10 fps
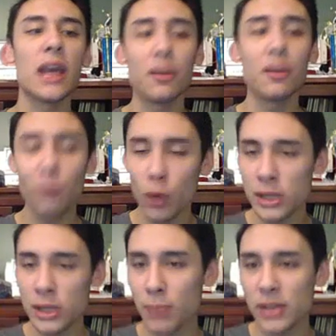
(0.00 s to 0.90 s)
and 4
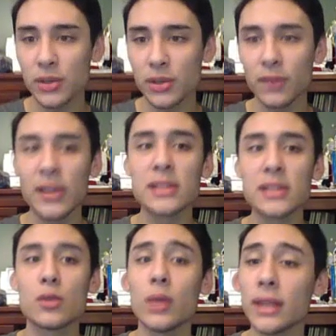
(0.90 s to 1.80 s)
special
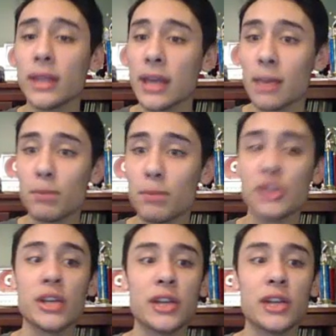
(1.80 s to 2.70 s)
defense with an
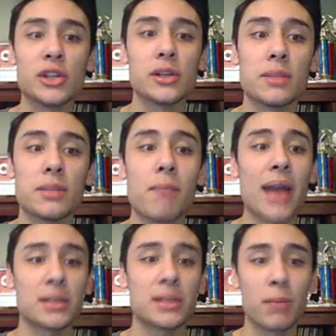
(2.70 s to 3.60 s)
impish nature to
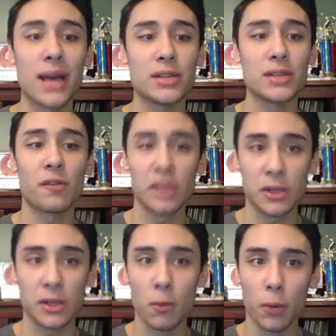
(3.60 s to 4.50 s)
maximize your
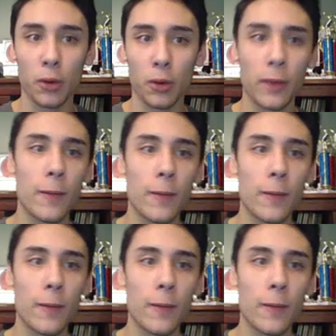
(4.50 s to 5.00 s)
physical bulk.